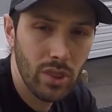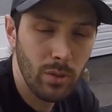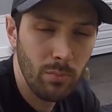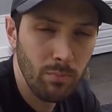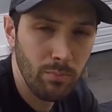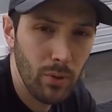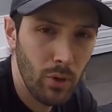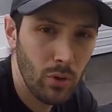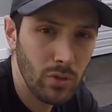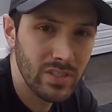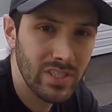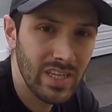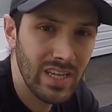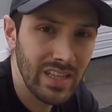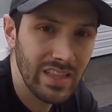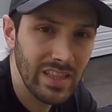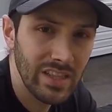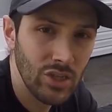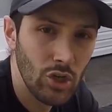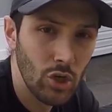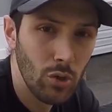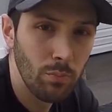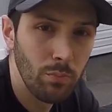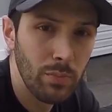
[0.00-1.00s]
the bolts a
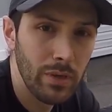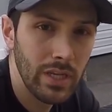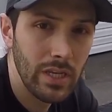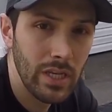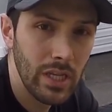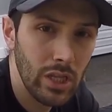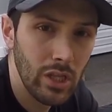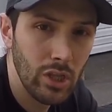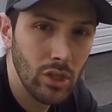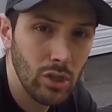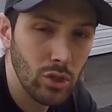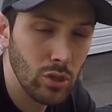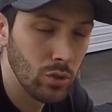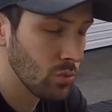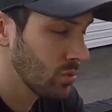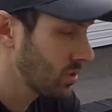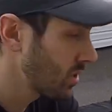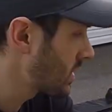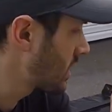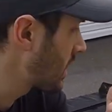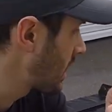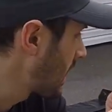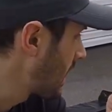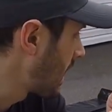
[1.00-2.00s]
little bit
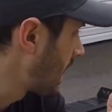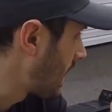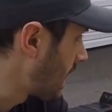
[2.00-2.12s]
loose.